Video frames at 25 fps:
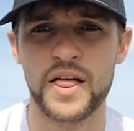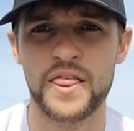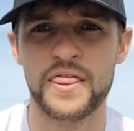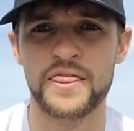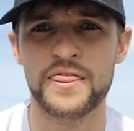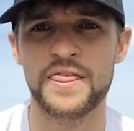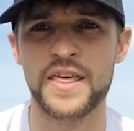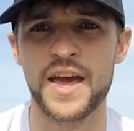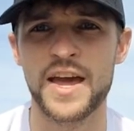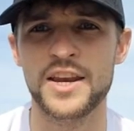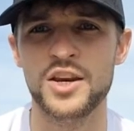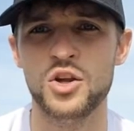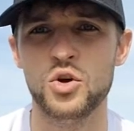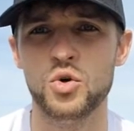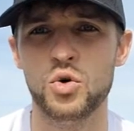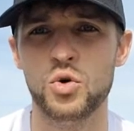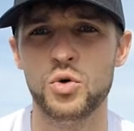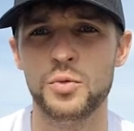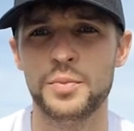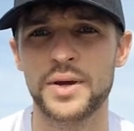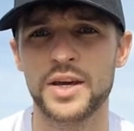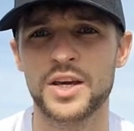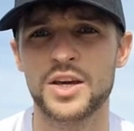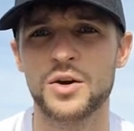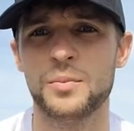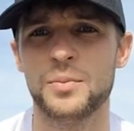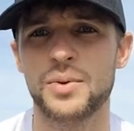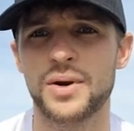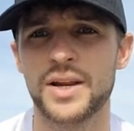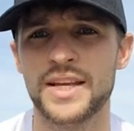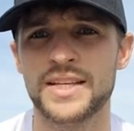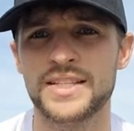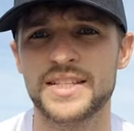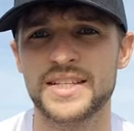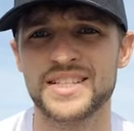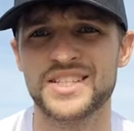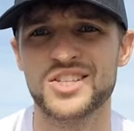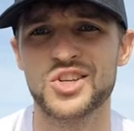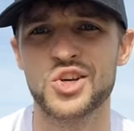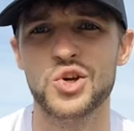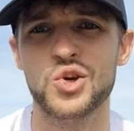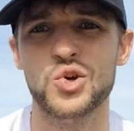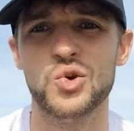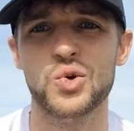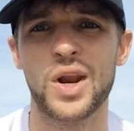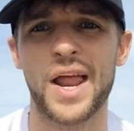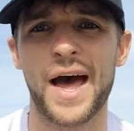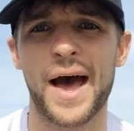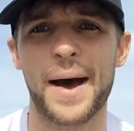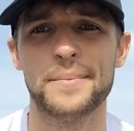then you will be completing
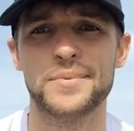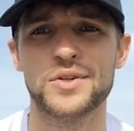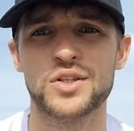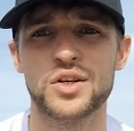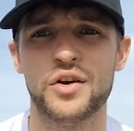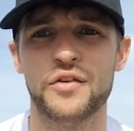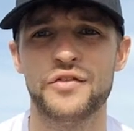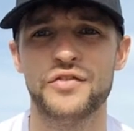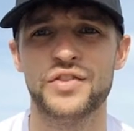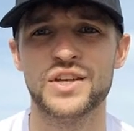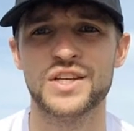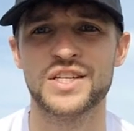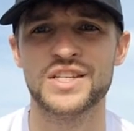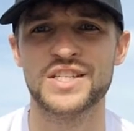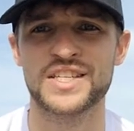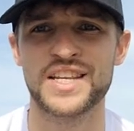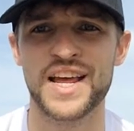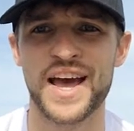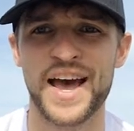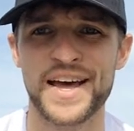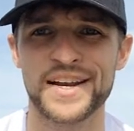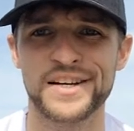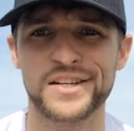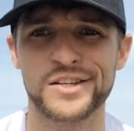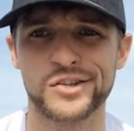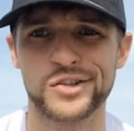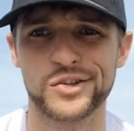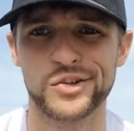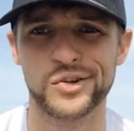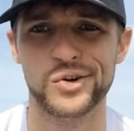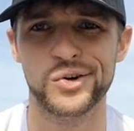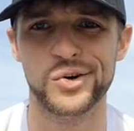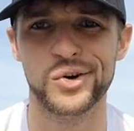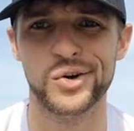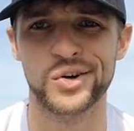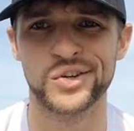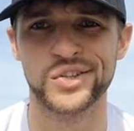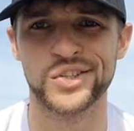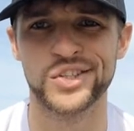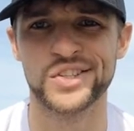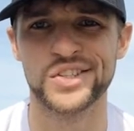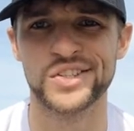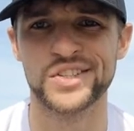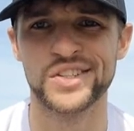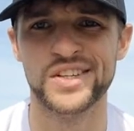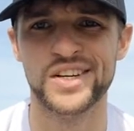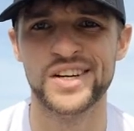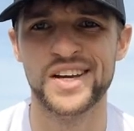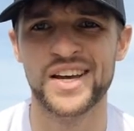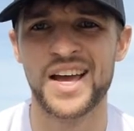2 laps of the standard course,
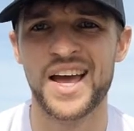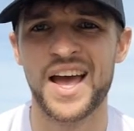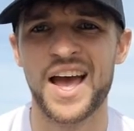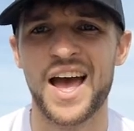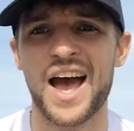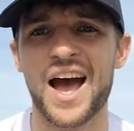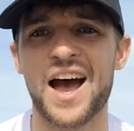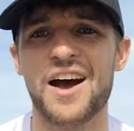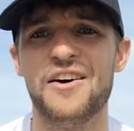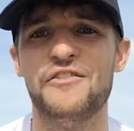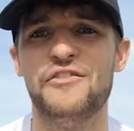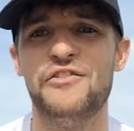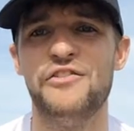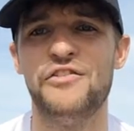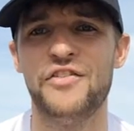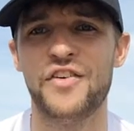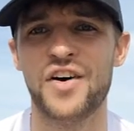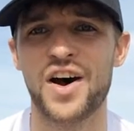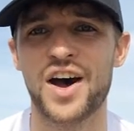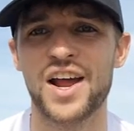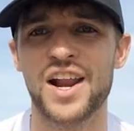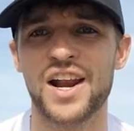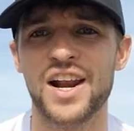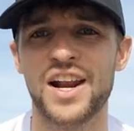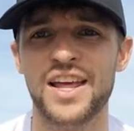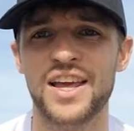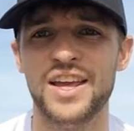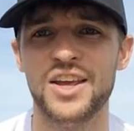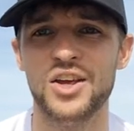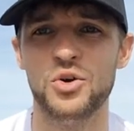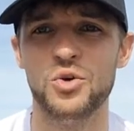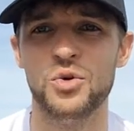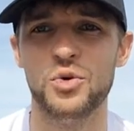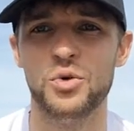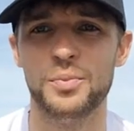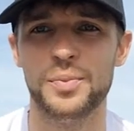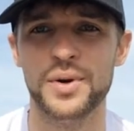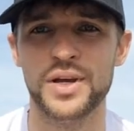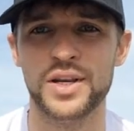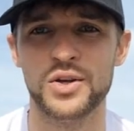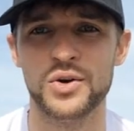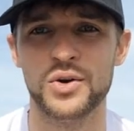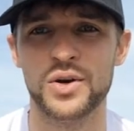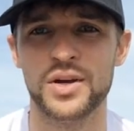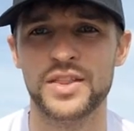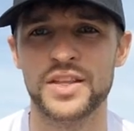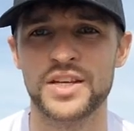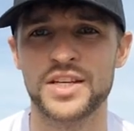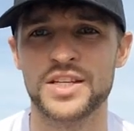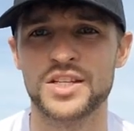and finally you will be
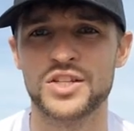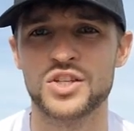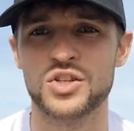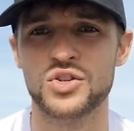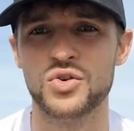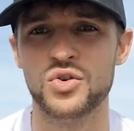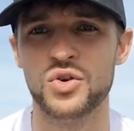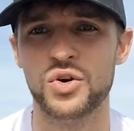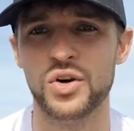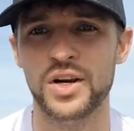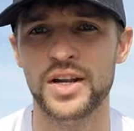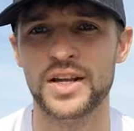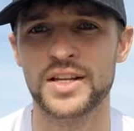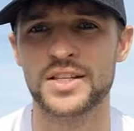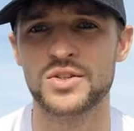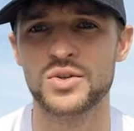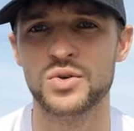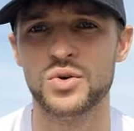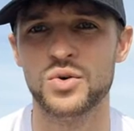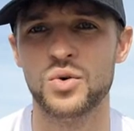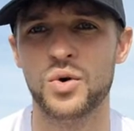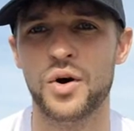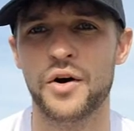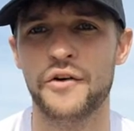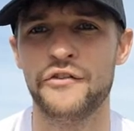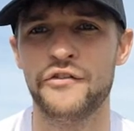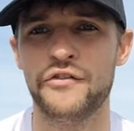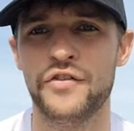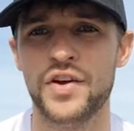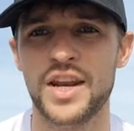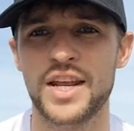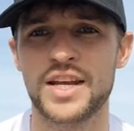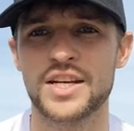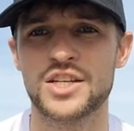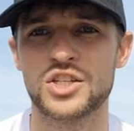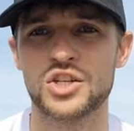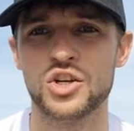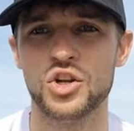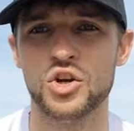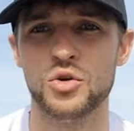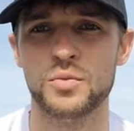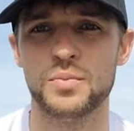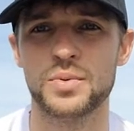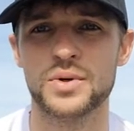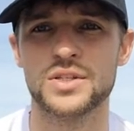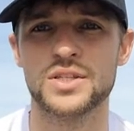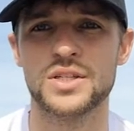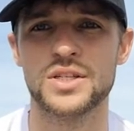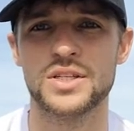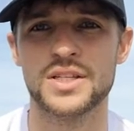doing this short little finish
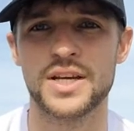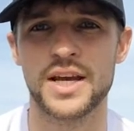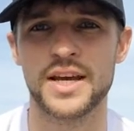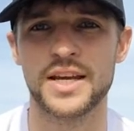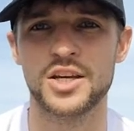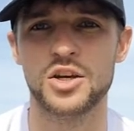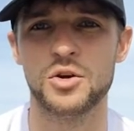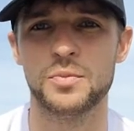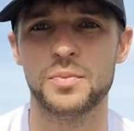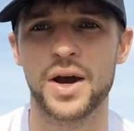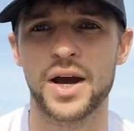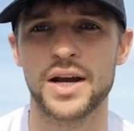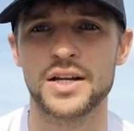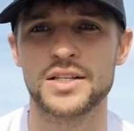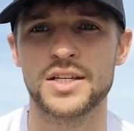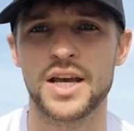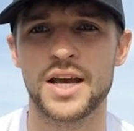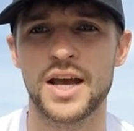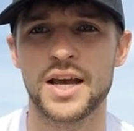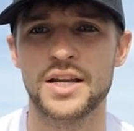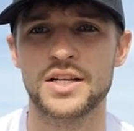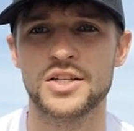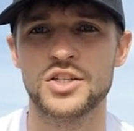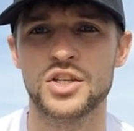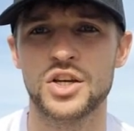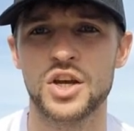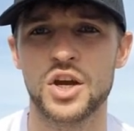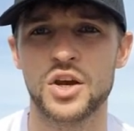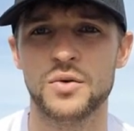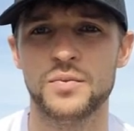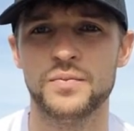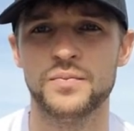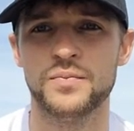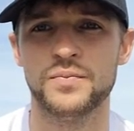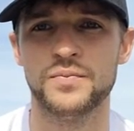loop to take you back to HQ.